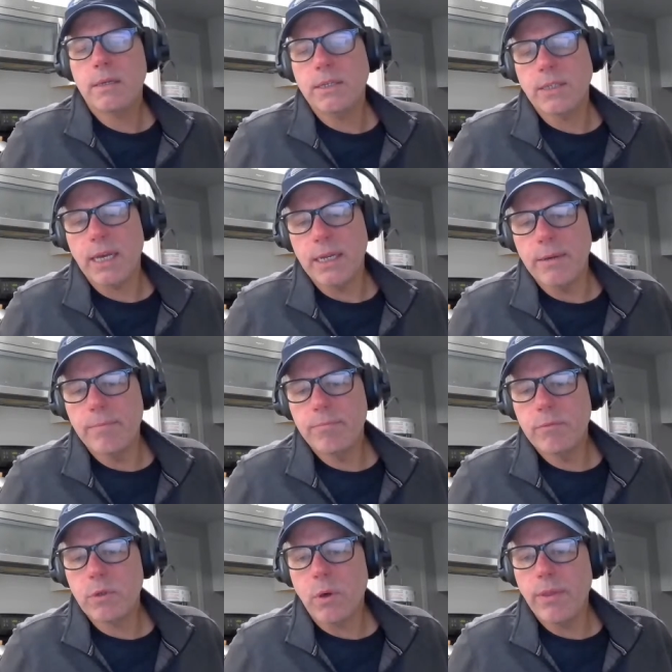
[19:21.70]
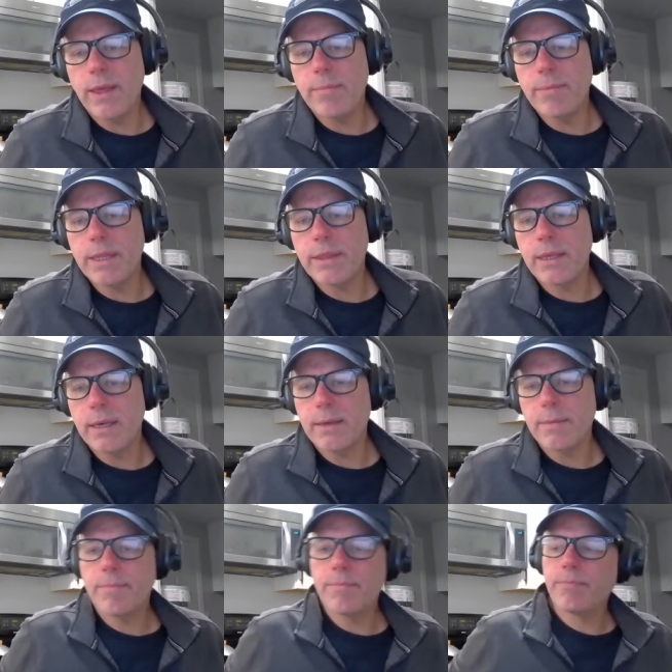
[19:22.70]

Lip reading: Because I told them that